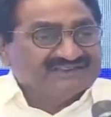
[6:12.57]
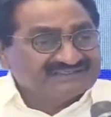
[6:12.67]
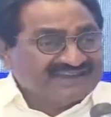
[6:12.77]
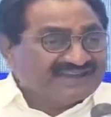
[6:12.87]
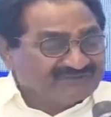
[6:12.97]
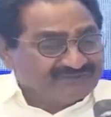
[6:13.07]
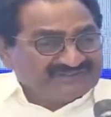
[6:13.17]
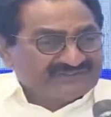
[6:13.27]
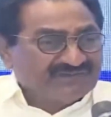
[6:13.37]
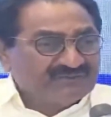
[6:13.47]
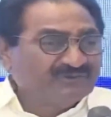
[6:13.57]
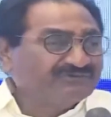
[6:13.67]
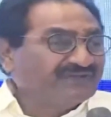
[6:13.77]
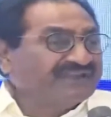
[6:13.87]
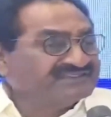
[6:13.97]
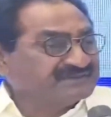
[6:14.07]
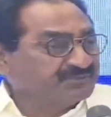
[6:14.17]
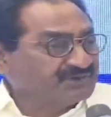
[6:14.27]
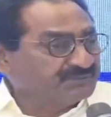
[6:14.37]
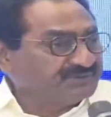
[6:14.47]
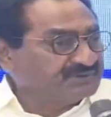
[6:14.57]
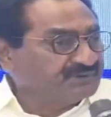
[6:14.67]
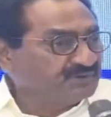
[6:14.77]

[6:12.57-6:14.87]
shadow files available in finance department.